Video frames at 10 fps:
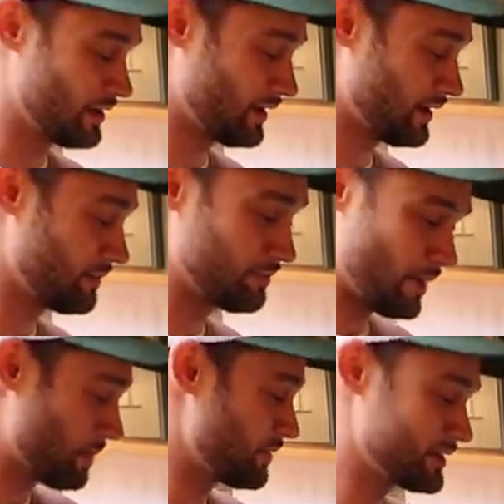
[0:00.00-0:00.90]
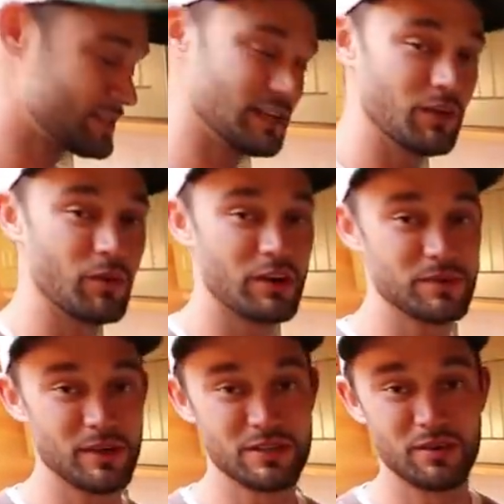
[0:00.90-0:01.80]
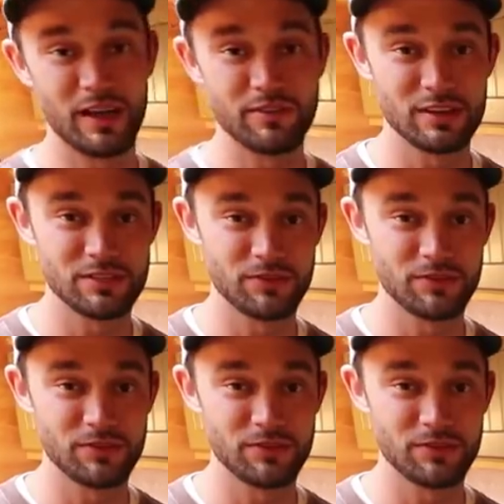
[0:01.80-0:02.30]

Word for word: a big sink works because when I have tons